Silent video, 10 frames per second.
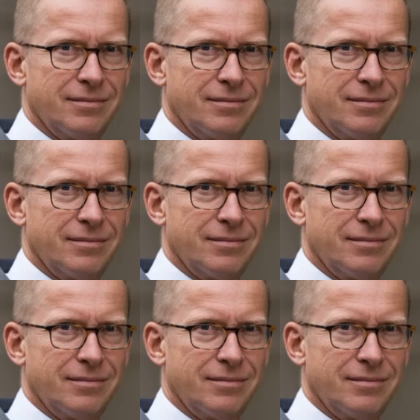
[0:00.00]

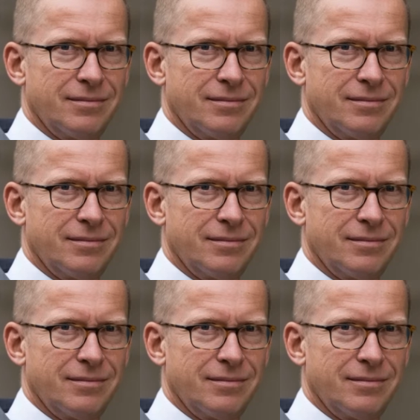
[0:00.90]

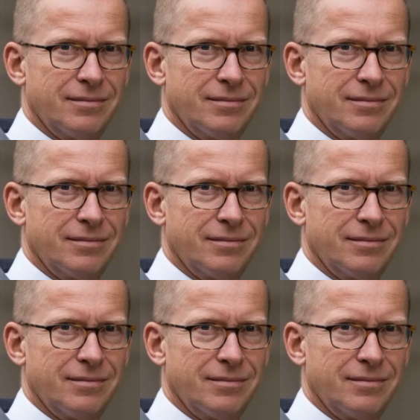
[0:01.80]

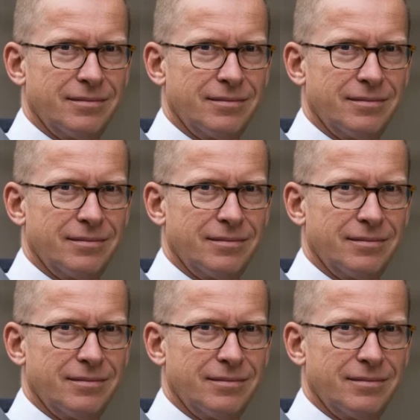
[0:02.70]

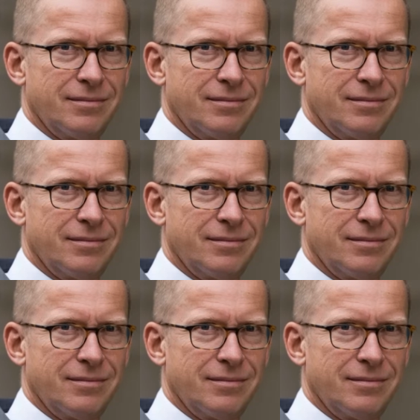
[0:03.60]
(no lip movement)